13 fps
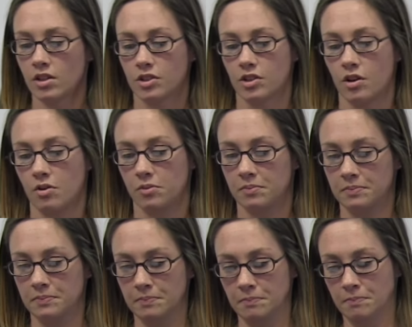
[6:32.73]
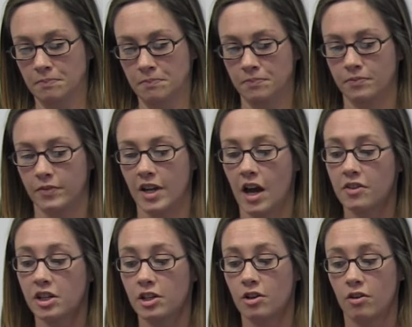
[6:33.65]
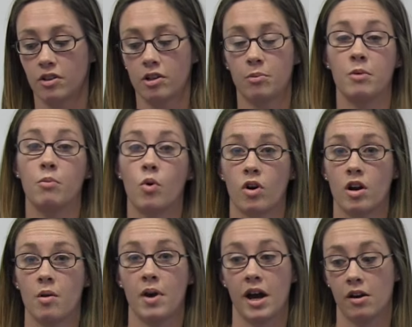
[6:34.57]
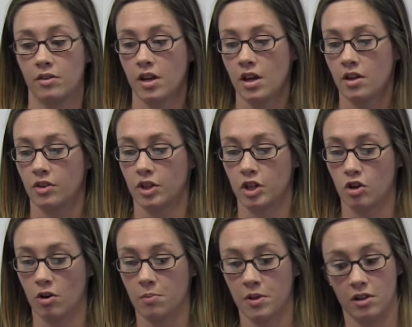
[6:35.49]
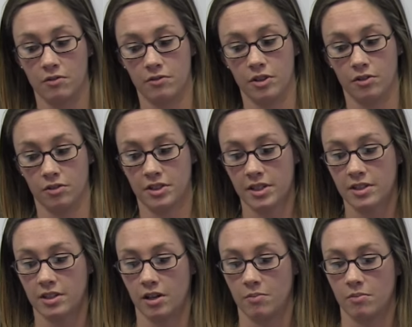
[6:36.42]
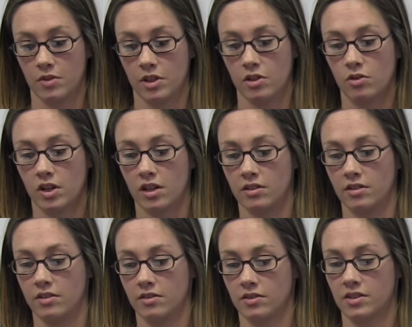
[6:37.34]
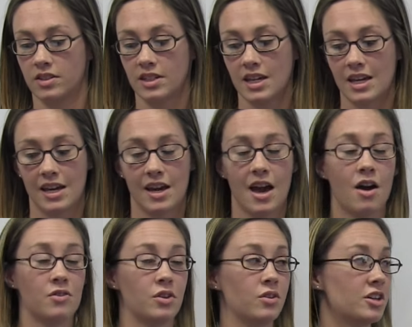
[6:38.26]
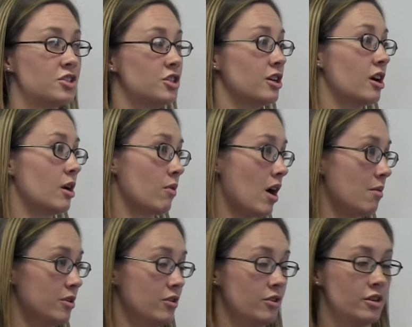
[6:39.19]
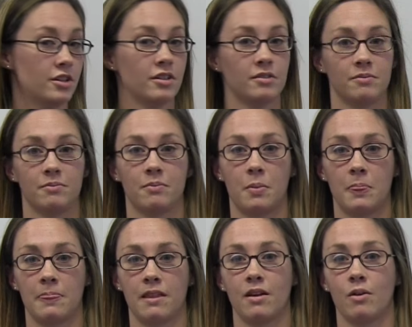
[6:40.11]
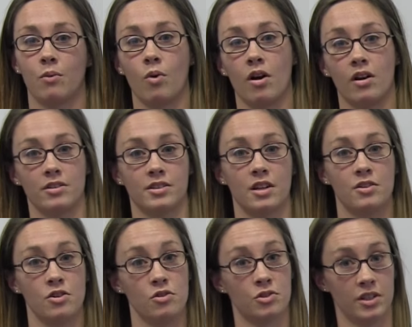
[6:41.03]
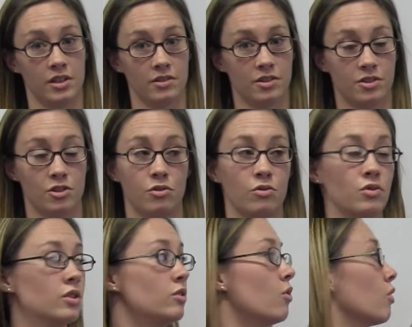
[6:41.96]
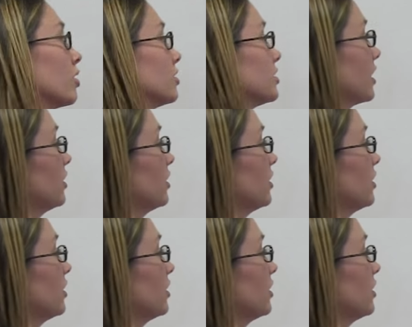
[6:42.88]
So now that you know a little bit more about the European feudal system, you can see how the legendary Robin Hood was a nuisance to the lords